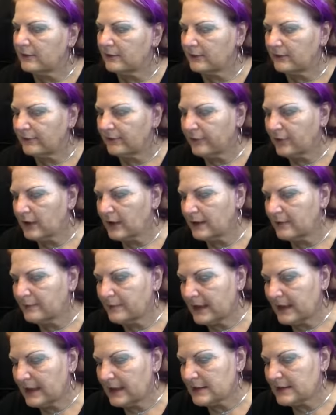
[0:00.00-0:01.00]
for a
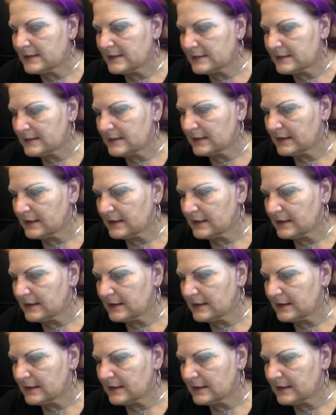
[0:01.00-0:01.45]
base.